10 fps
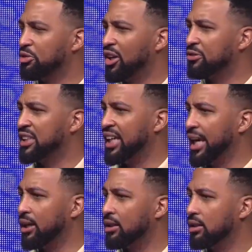
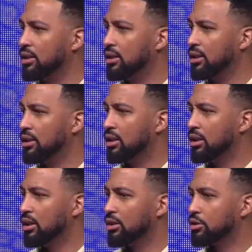15,
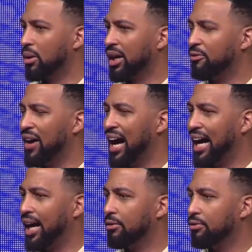
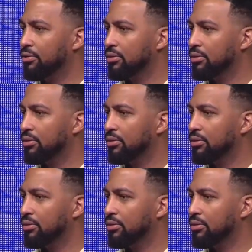25.